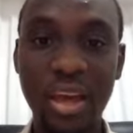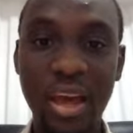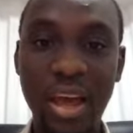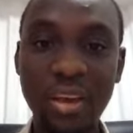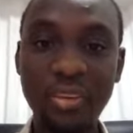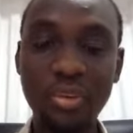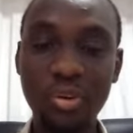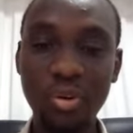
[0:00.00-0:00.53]

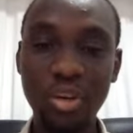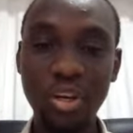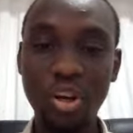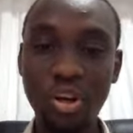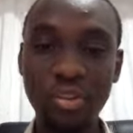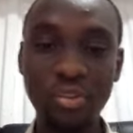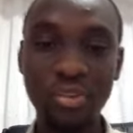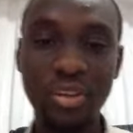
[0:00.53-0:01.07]
And going
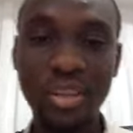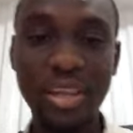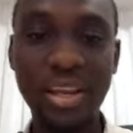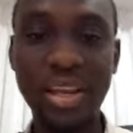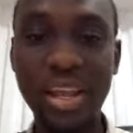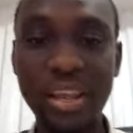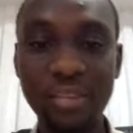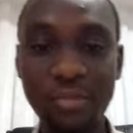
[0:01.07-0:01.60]
on to the
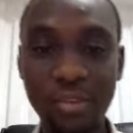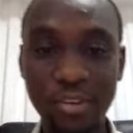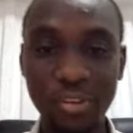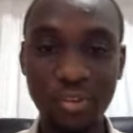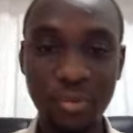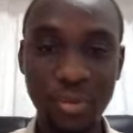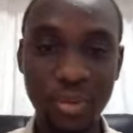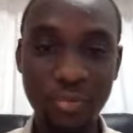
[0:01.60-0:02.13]
headlines for
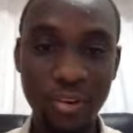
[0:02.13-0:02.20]
this week.